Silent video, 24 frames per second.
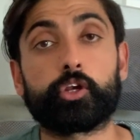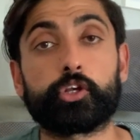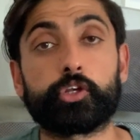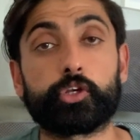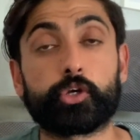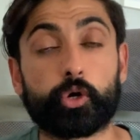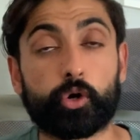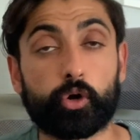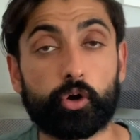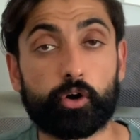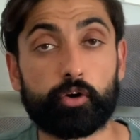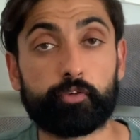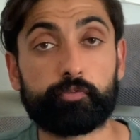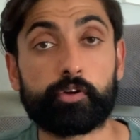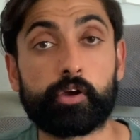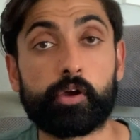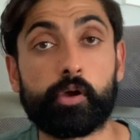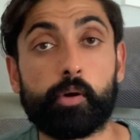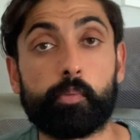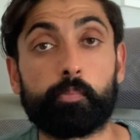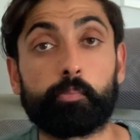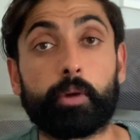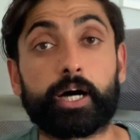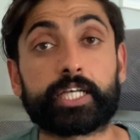nerve
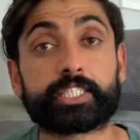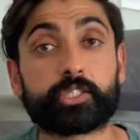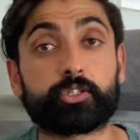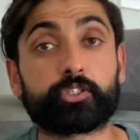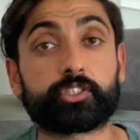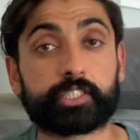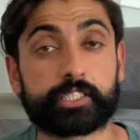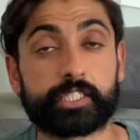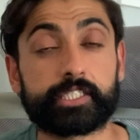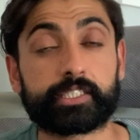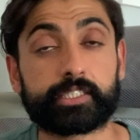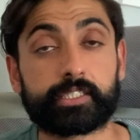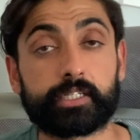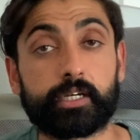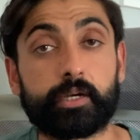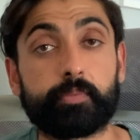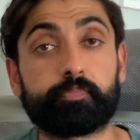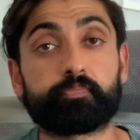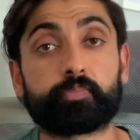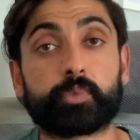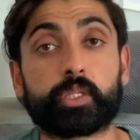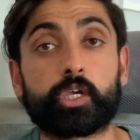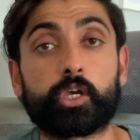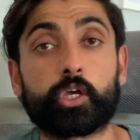muscle system,